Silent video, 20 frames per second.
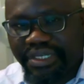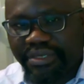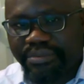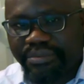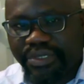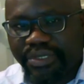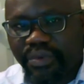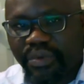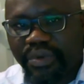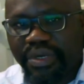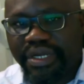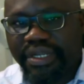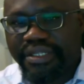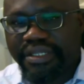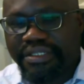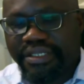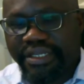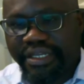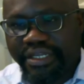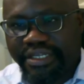It can be
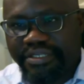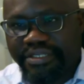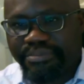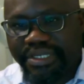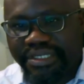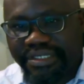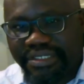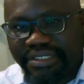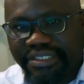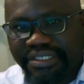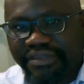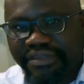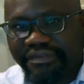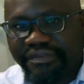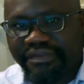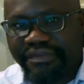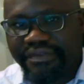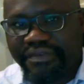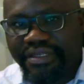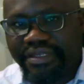quite
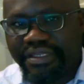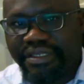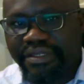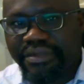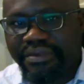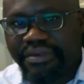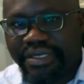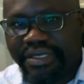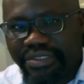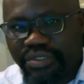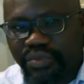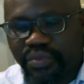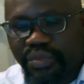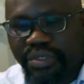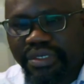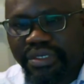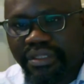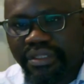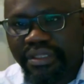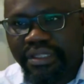expensive,
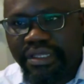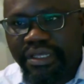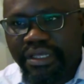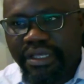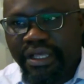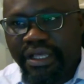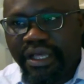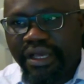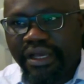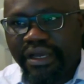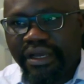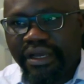as well.